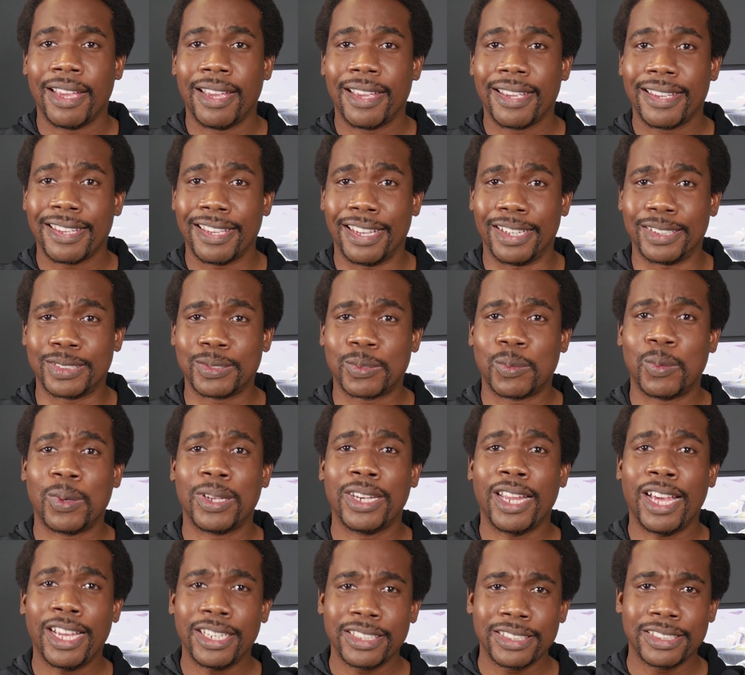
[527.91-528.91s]
Yes, what
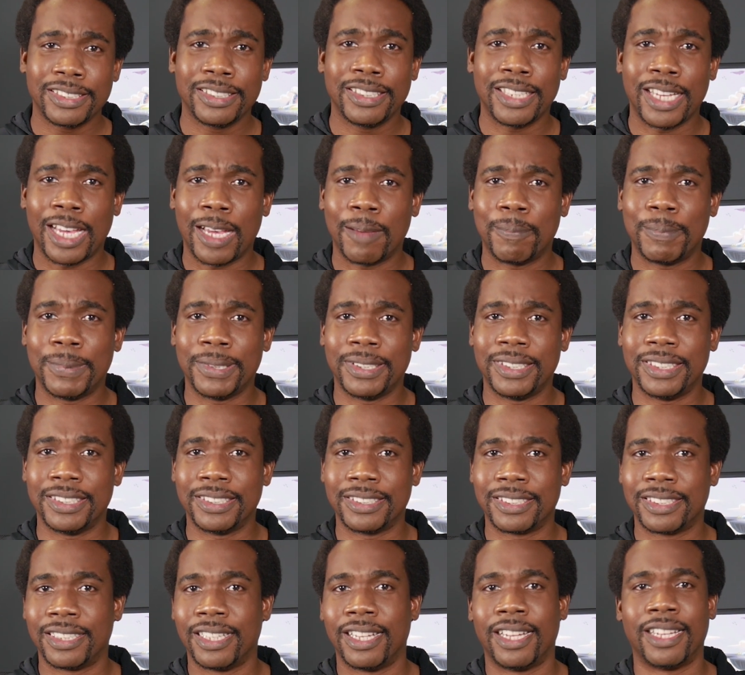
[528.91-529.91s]
actually happened
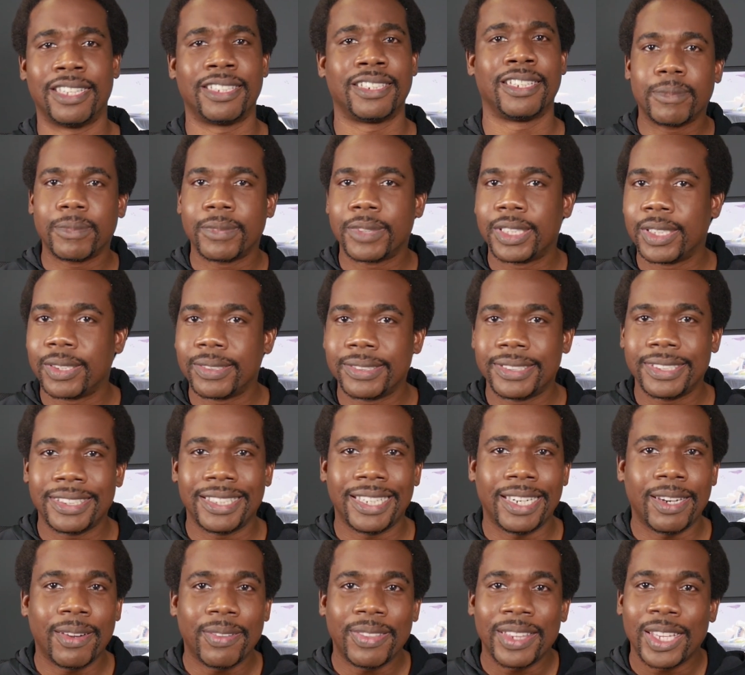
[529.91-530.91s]
is that there's this
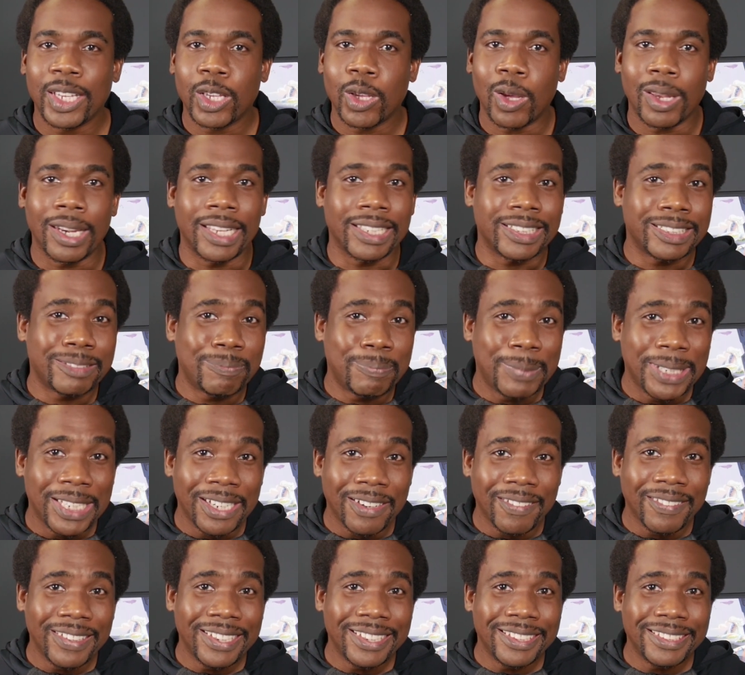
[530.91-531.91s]
little thing called
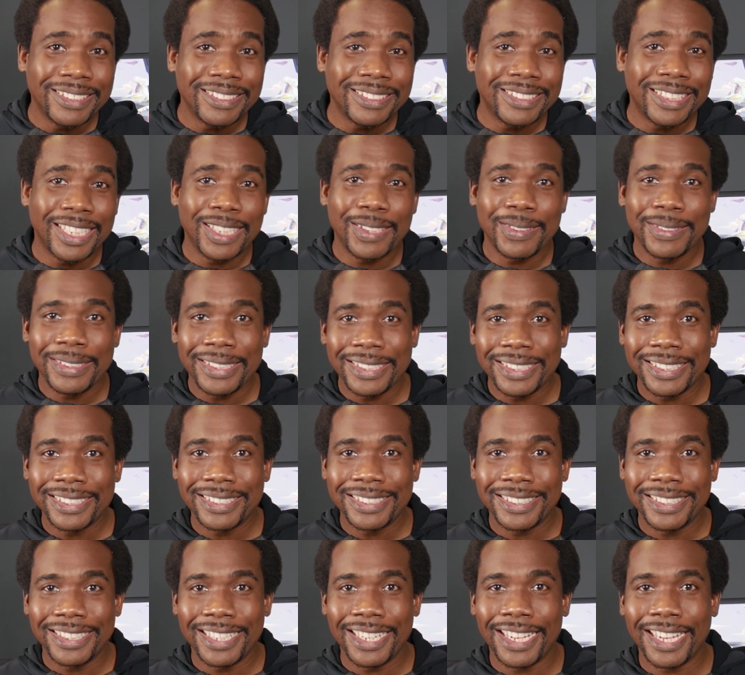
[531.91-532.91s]
experience that you needed
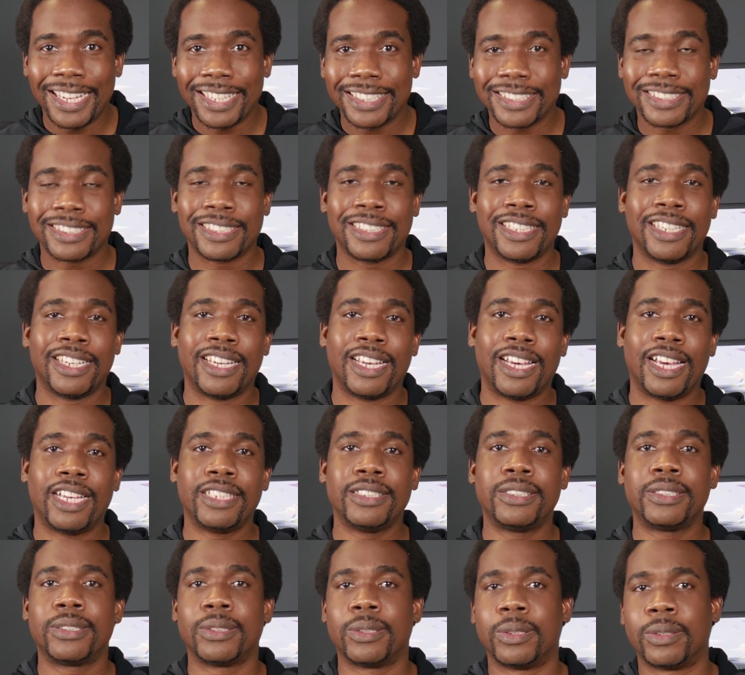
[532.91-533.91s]
to get. And
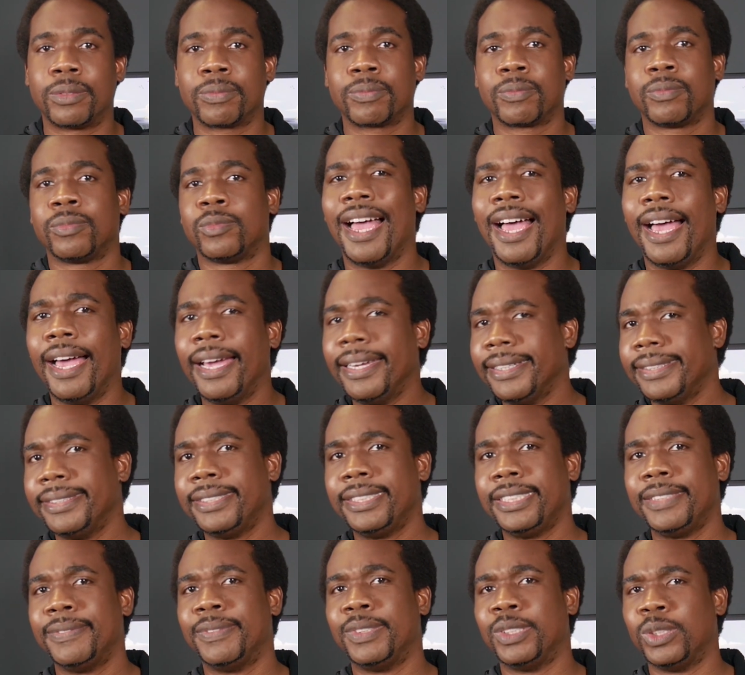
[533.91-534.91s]
so I didn't
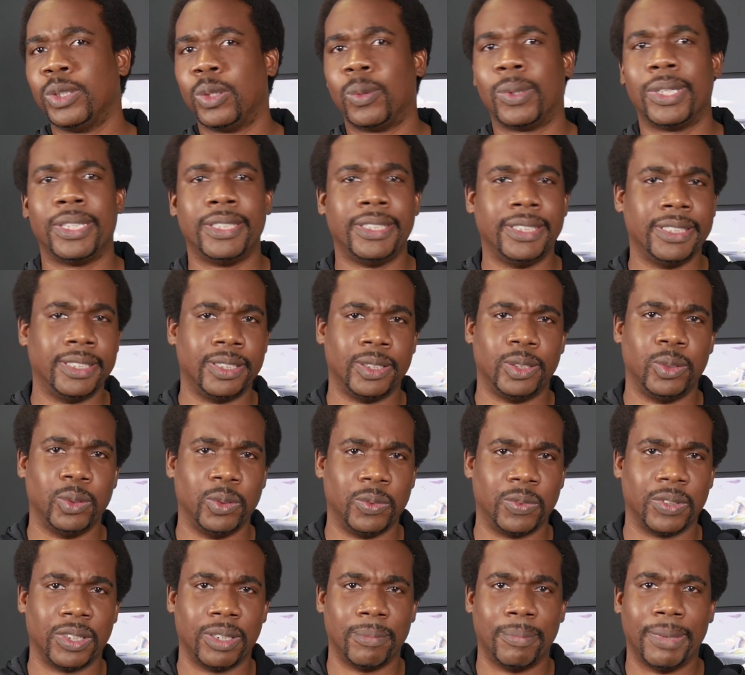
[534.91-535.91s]
even know what I needed to do
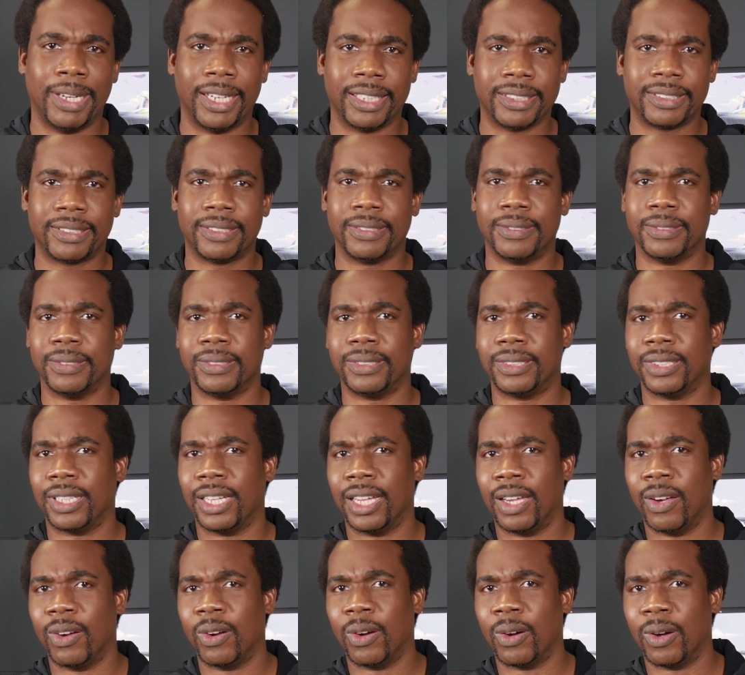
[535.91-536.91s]
for the masters
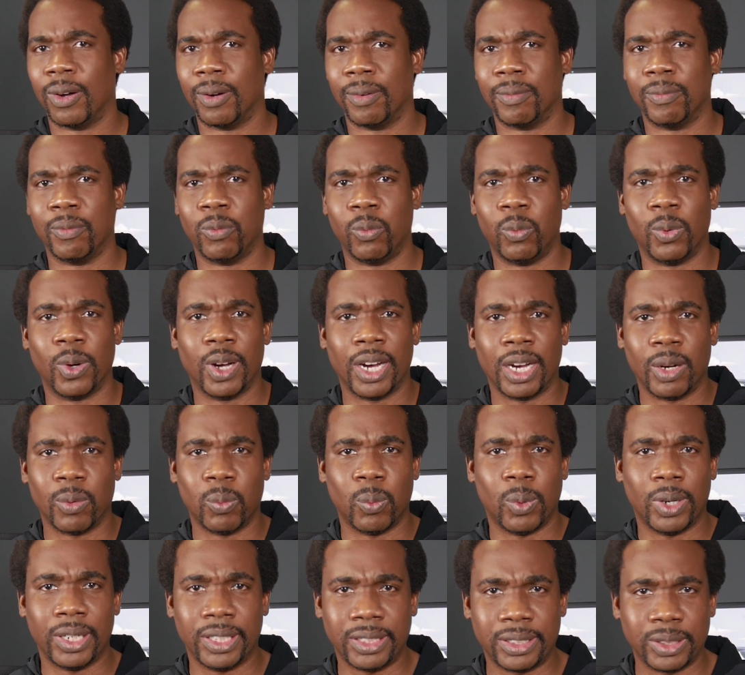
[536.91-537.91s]
or where I
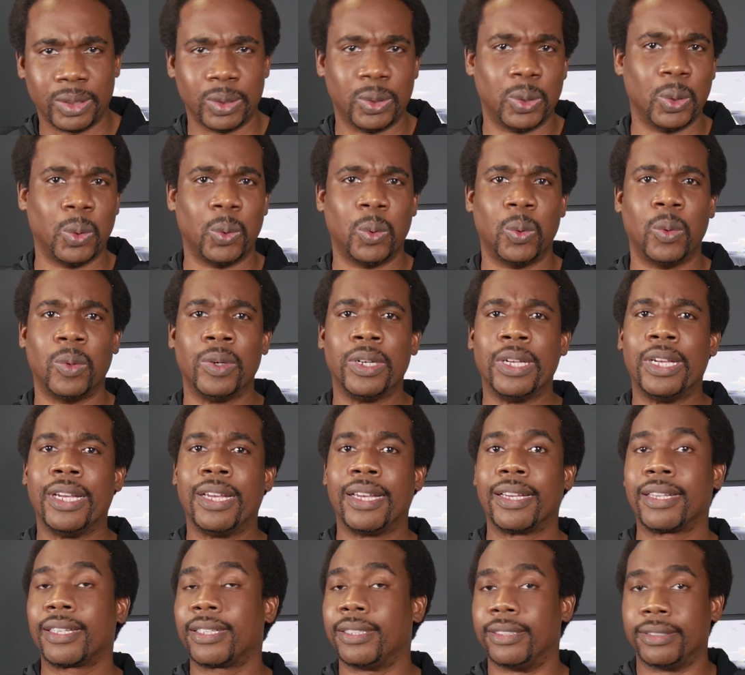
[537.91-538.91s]
wanted to go.
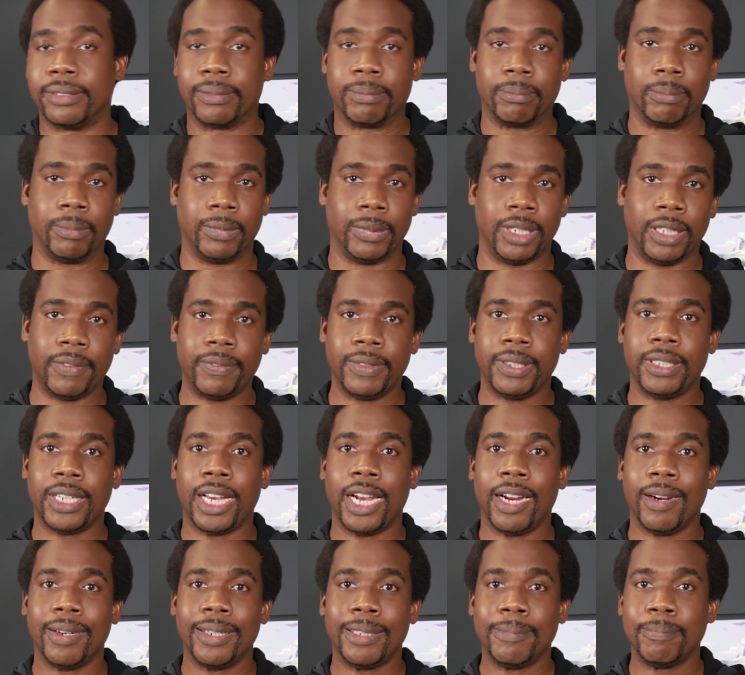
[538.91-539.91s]
Because living in
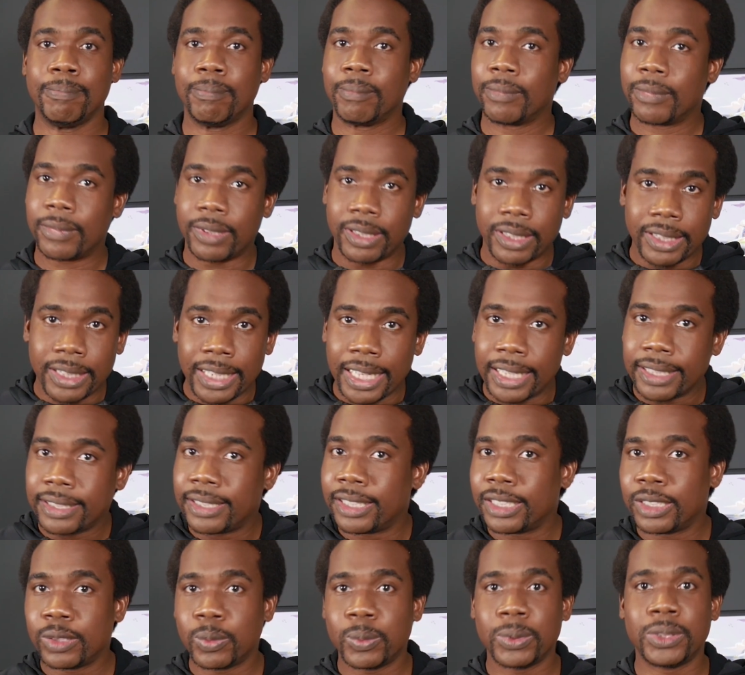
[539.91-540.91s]
Ireland,
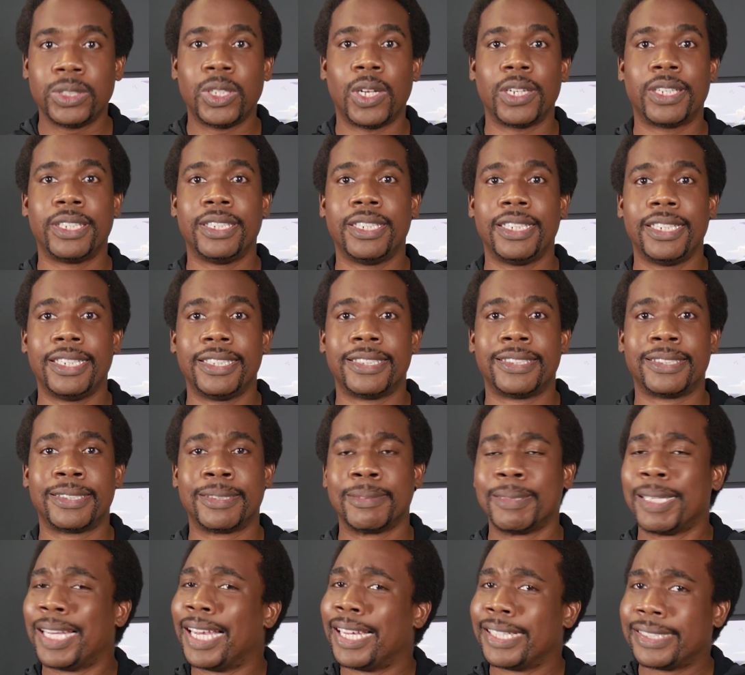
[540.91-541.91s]
this was not on the list.
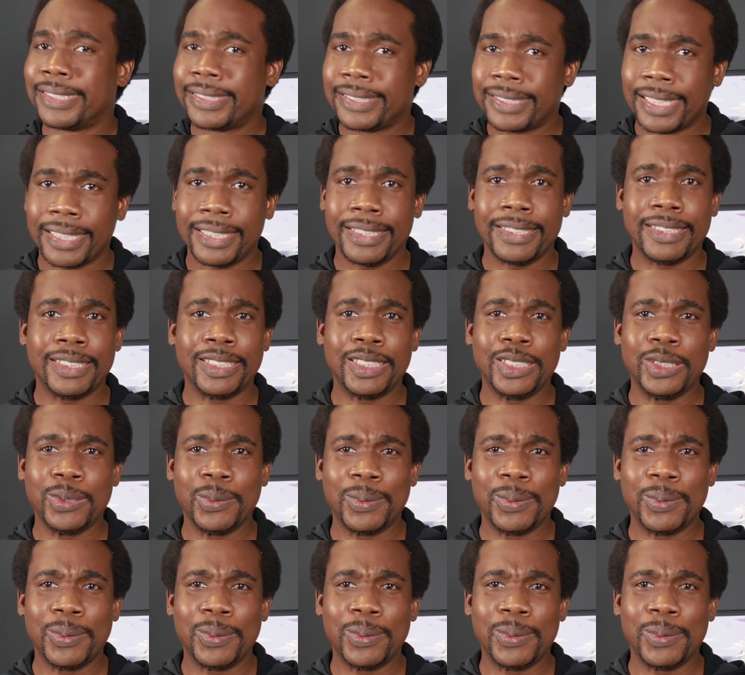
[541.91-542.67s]
Studying in the